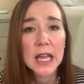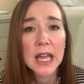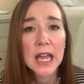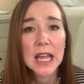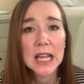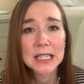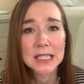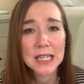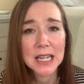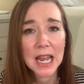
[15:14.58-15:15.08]

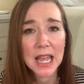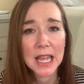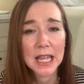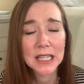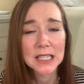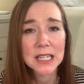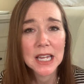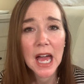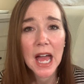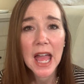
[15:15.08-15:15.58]
As an
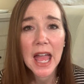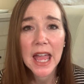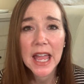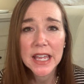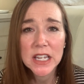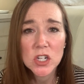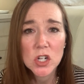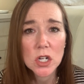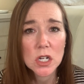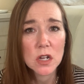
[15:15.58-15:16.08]

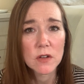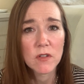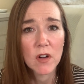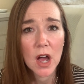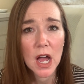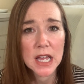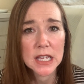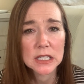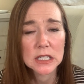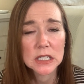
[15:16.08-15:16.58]
anti-aging
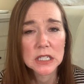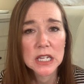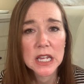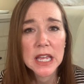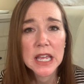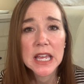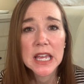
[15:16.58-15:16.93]
device,